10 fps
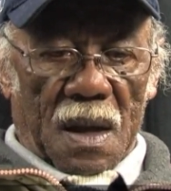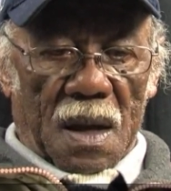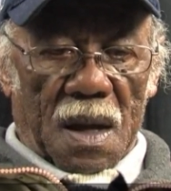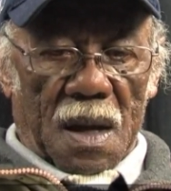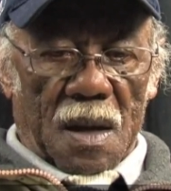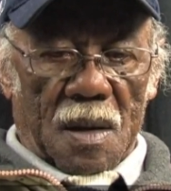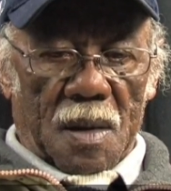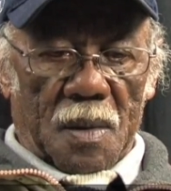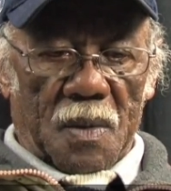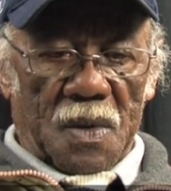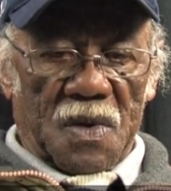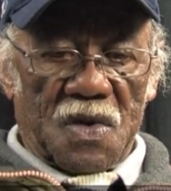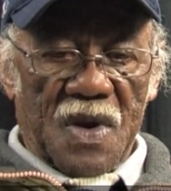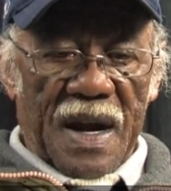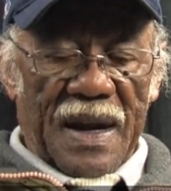and we were
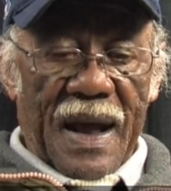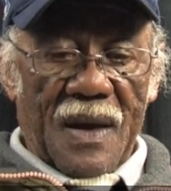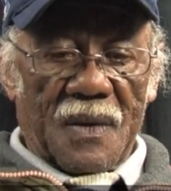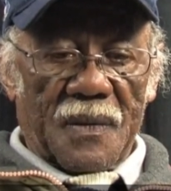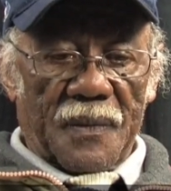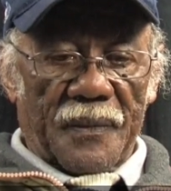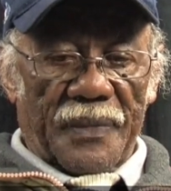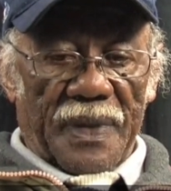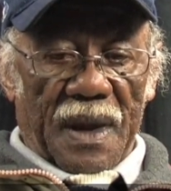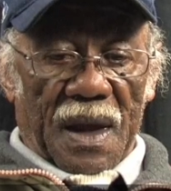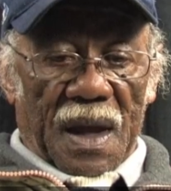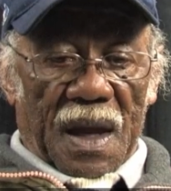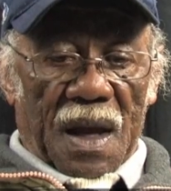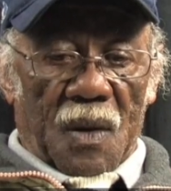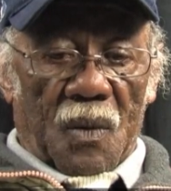stranded out,
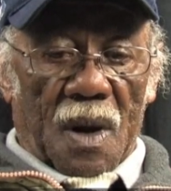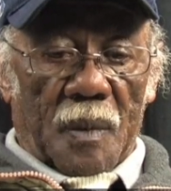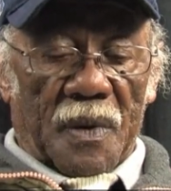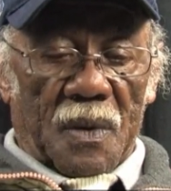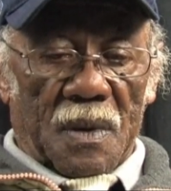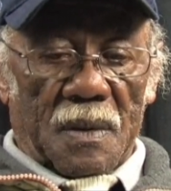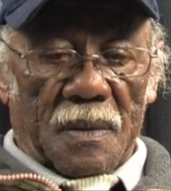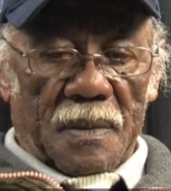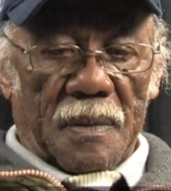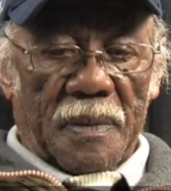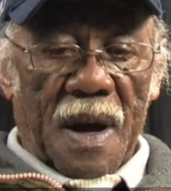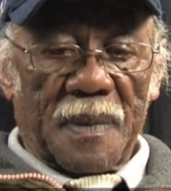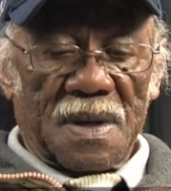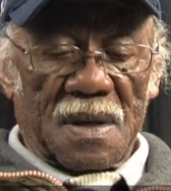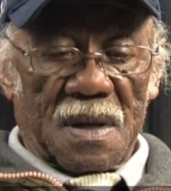and we ran up on
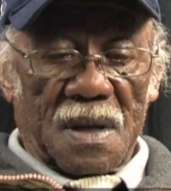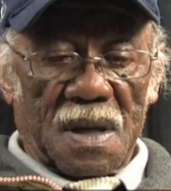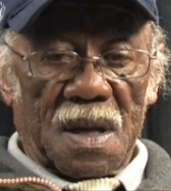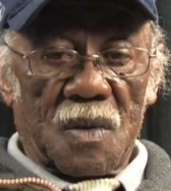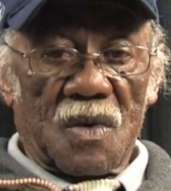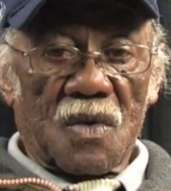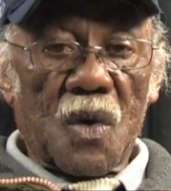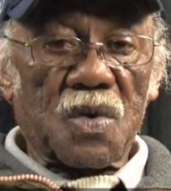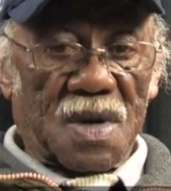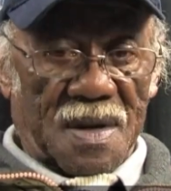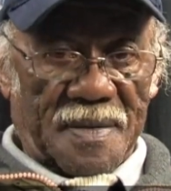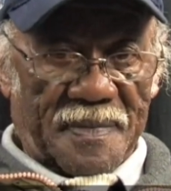Papa's son, and he was roasting.